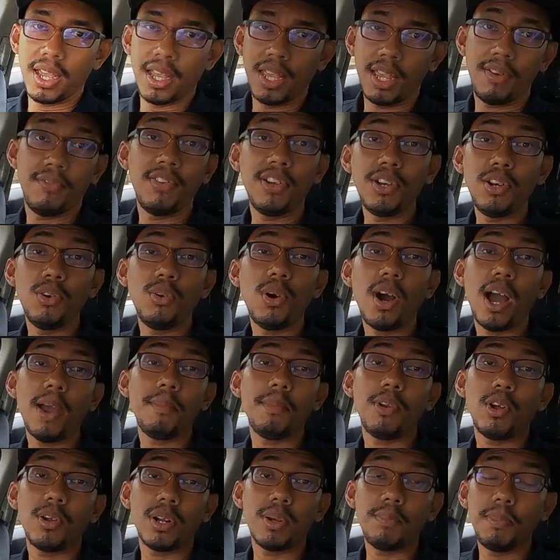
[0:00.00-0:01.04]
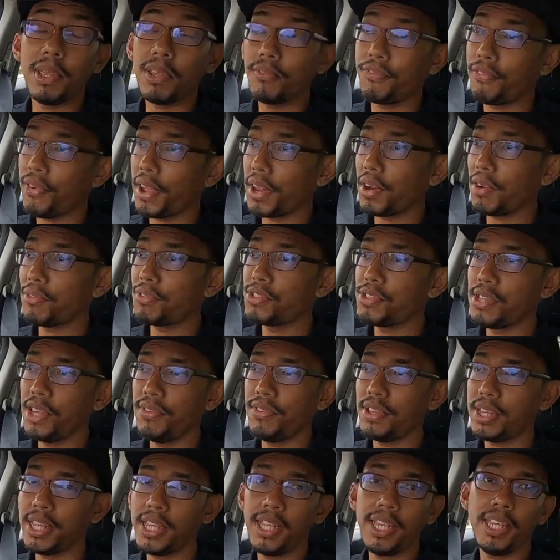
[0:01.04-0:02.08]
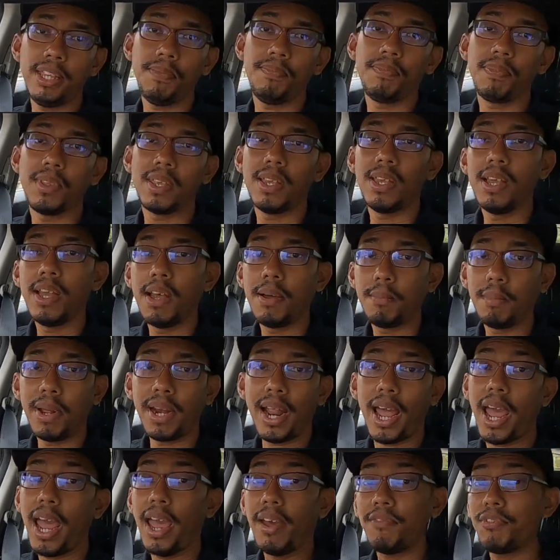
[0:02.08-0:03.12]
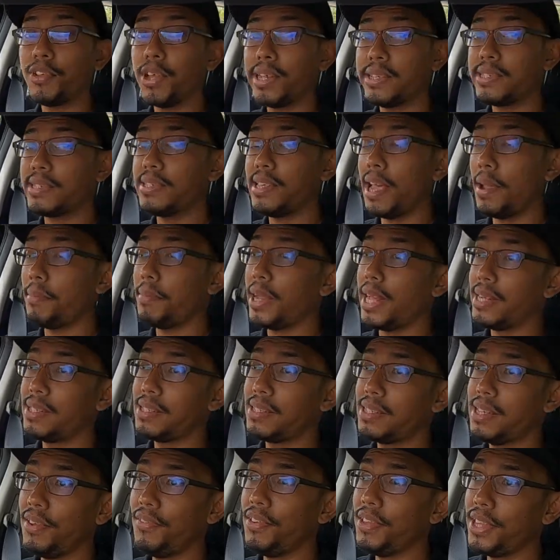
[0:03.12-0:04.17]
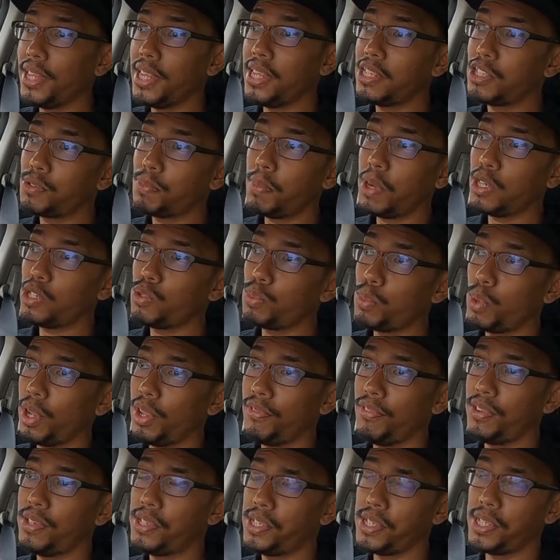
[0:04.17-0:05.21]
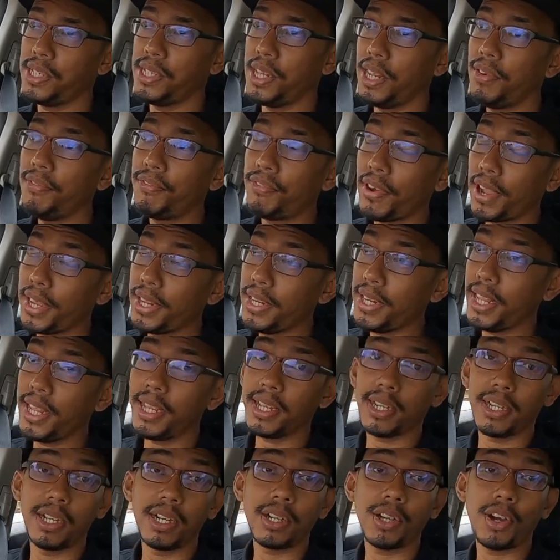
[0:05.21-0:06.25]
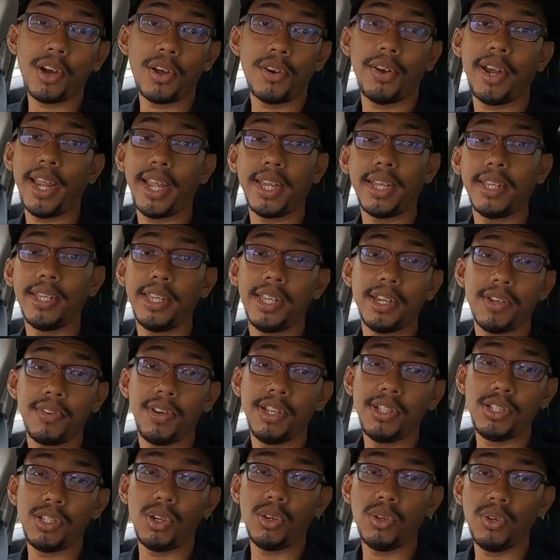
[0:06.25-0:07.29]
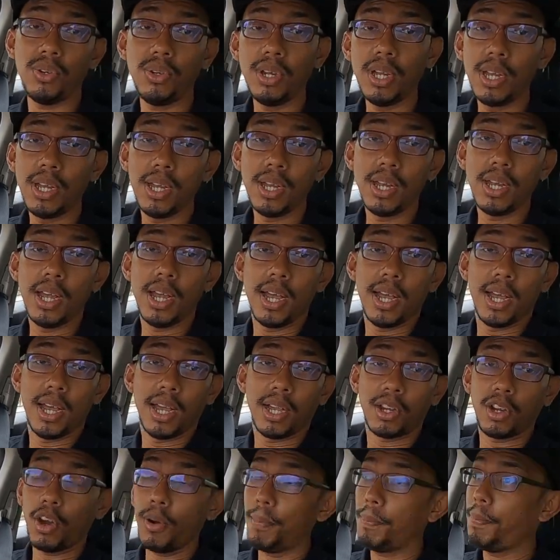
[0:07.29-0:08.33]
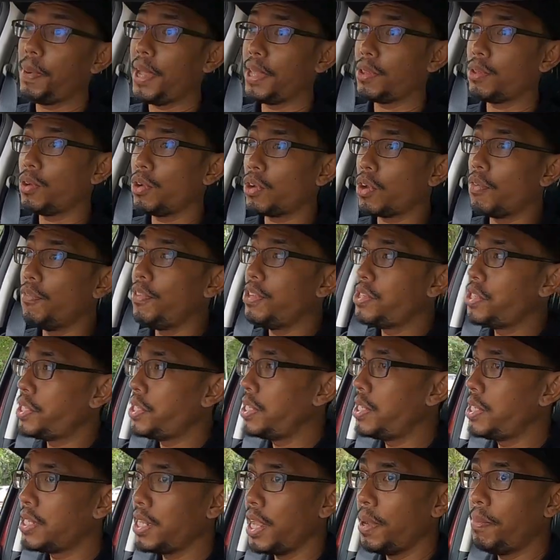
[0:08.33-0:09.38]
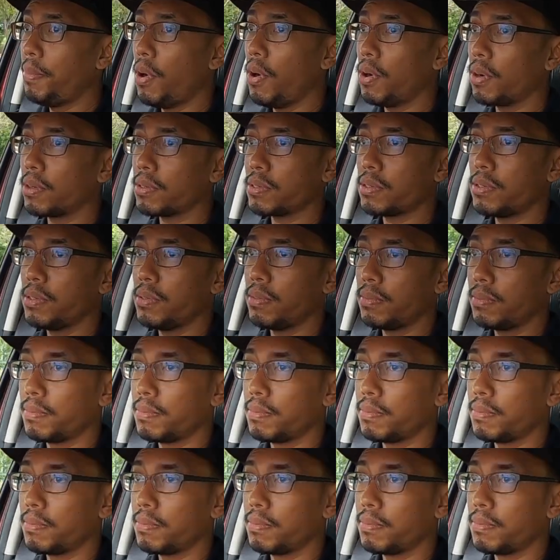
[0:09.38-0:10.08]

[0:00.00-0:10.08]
Even though I'm not a big fan of CVT, but I have to accept that CVT is much more efficient in finding a correct gear ratio compared to the conventional gearbox.